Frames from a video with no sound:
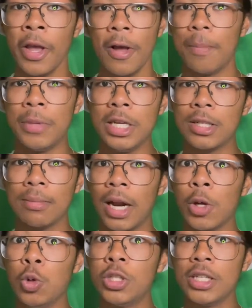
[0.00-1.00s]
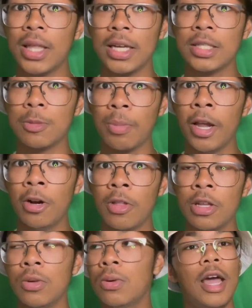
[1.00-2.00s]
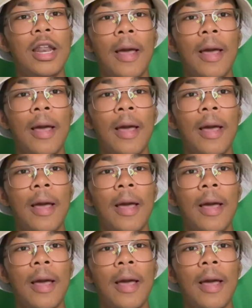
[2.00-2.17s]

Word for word: meet somebody who she thinks is better than you and